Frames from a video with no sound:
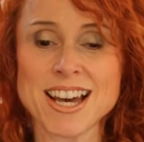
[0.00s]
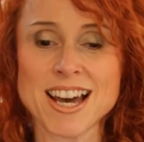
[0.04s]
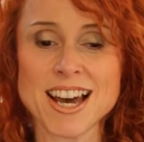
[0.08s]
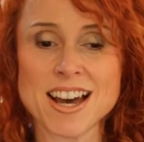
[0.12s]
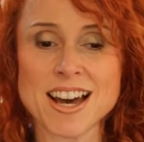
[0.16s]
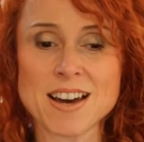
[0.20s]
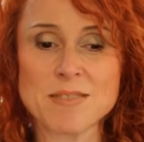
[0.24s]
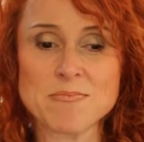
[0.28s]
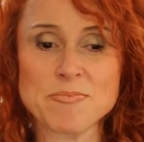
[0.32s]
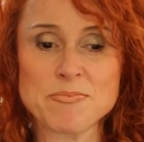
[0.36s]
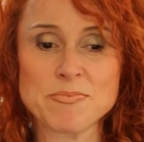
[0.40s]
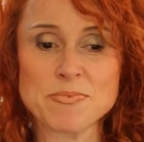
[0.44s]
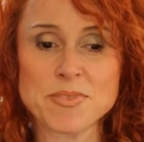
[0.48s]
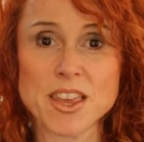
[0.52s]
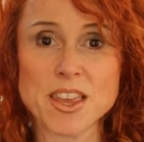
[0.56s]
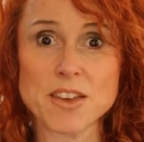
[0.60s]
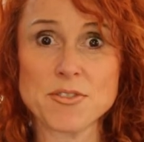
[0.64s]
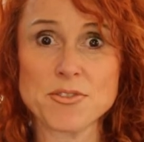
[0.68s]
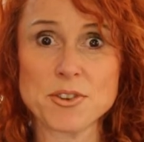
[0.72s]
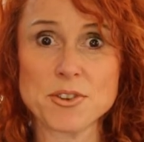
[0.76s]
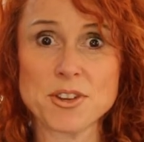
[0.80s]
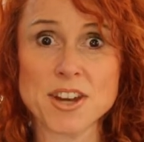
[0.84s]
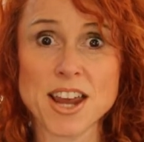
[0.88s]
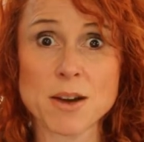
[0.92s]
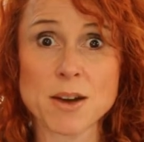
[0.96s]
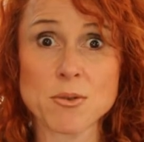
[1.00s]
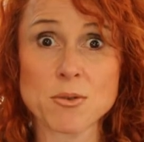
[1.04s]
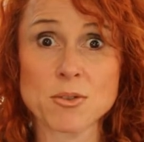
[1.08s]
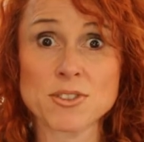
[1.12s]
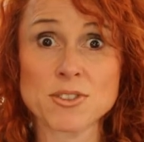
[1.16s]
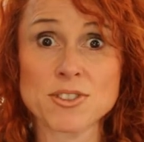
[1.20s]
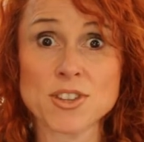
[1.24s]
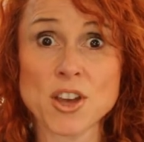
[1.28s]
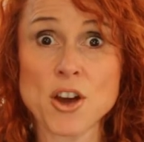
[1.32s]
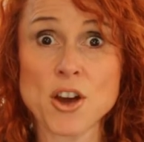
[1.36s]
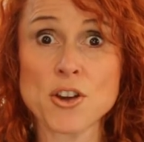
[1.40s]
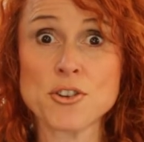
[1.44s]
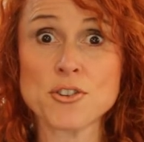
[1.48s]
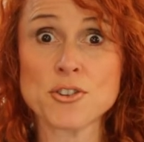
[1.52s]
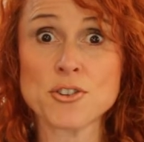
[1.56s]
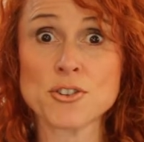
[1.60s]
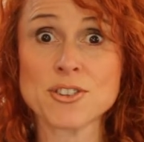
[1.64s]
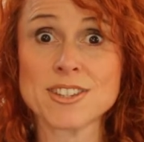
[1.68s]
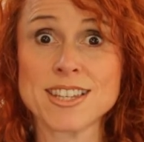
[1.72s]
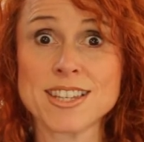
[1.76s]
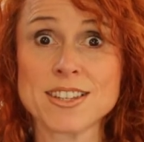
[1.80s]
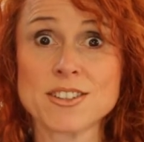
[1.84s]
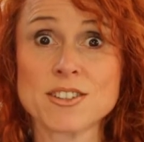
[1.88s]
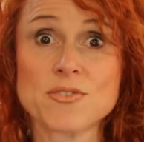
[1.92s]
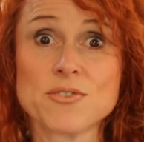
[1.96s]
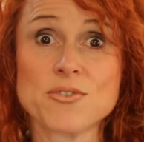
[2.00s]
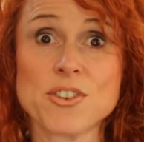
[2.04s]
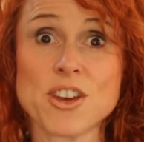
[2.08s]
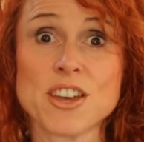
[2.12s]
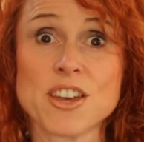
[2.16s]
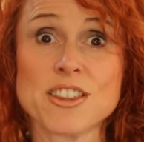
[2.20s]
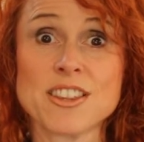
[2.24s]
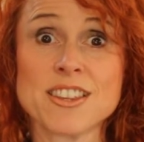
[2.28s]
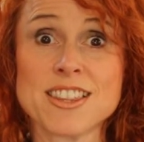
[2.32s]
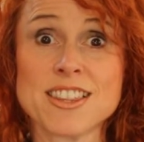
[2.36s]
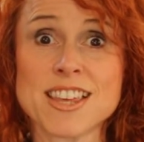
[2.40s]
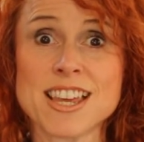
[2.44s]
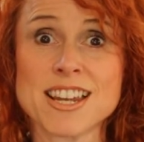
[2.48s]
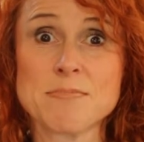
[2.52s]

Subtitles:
If you now want to hone your skills further,